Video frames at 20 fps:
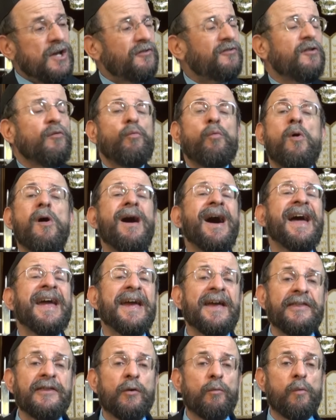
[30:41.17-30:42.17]
So,
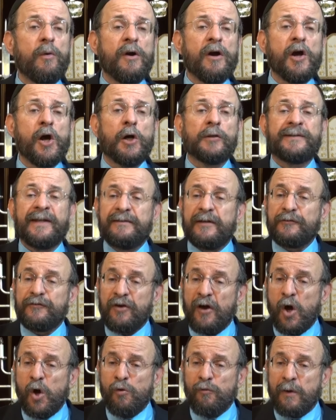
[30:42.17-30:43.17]
why in the world did the
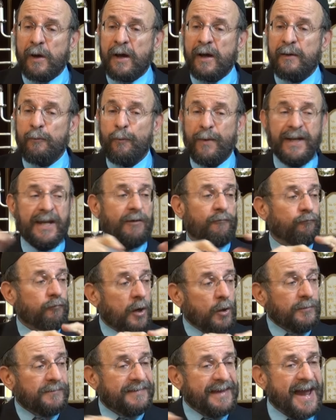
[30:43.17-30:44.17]
Torah, when it
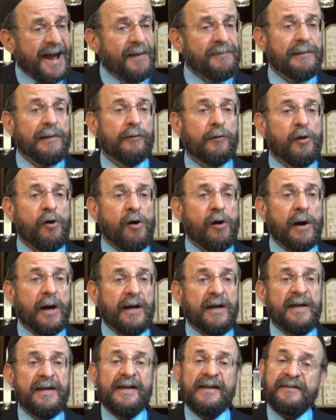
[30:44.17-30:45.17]
wrote down the
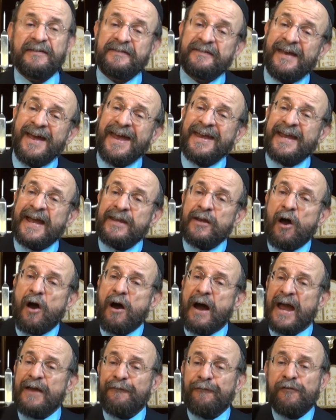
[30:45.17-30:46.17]
law, say an
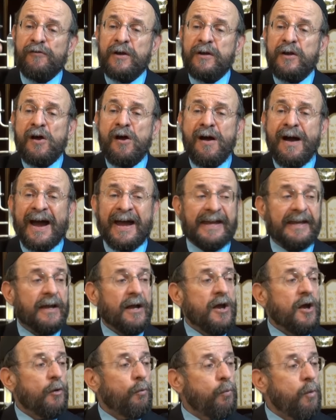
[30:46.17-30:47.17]
eye for an eye?
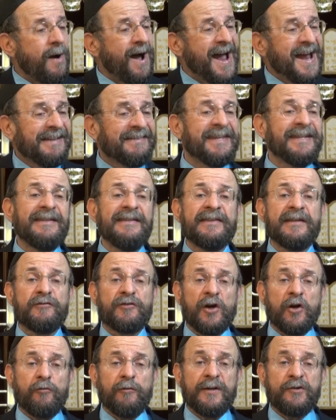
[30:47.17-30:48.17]
Why didn't the
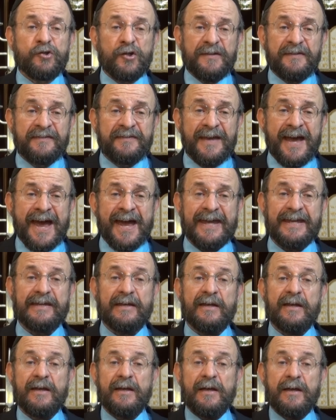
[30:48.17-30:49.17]
Torah just
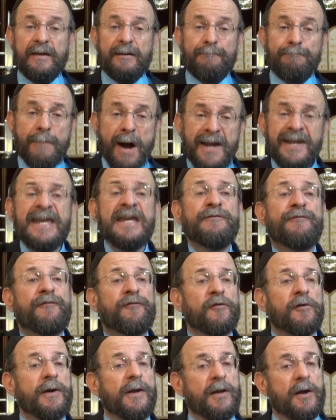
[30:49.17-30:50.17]
say money
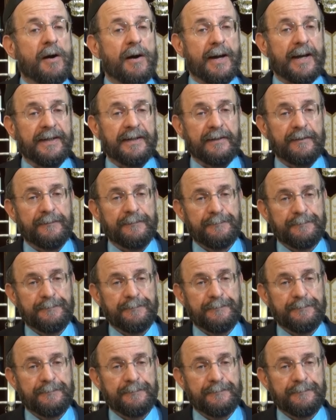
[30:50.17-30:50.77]
for an eye?